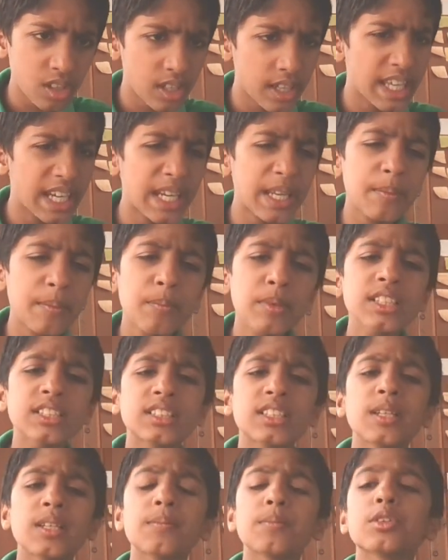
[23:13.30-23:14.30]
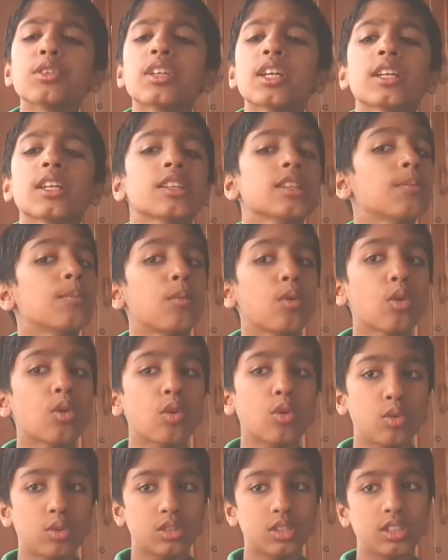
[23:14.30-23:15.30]
enables them to take the
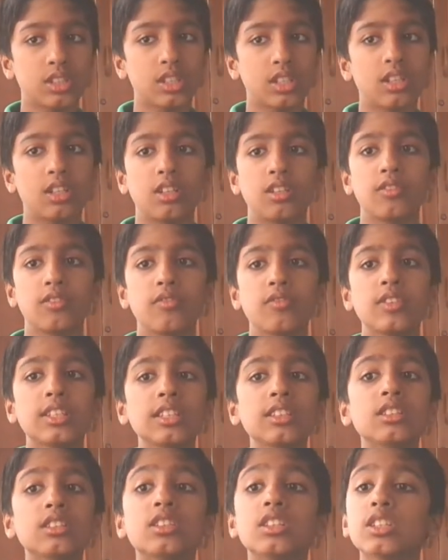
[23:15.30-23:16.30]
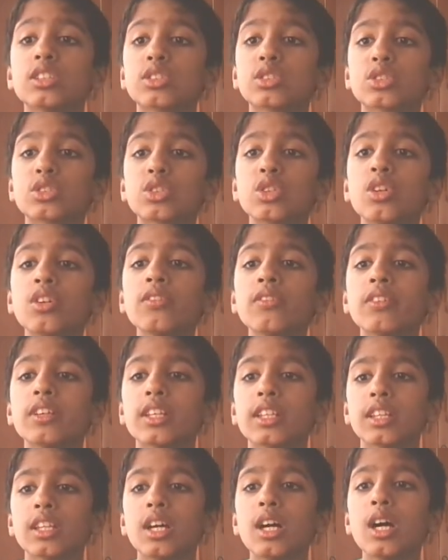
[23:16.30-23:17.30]
more oxygen which is dissolved
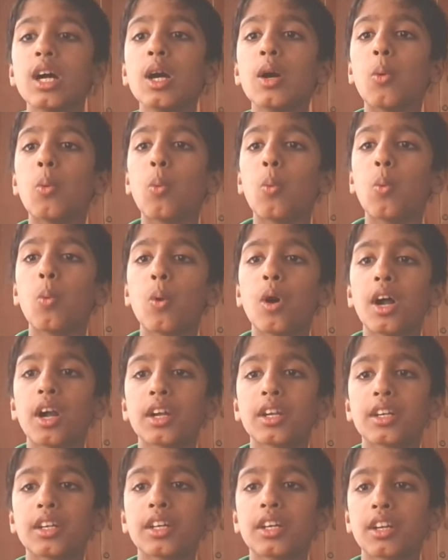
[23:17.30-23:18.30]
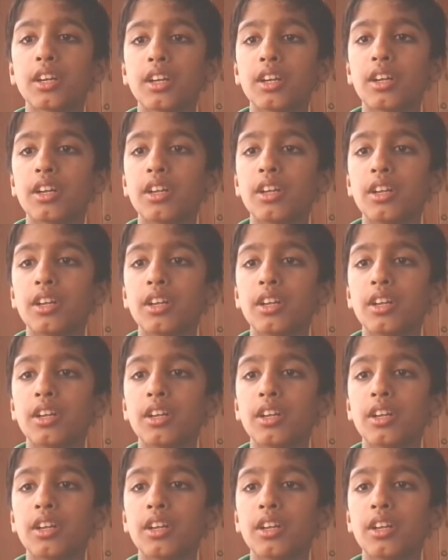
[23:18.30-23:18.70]
in the water,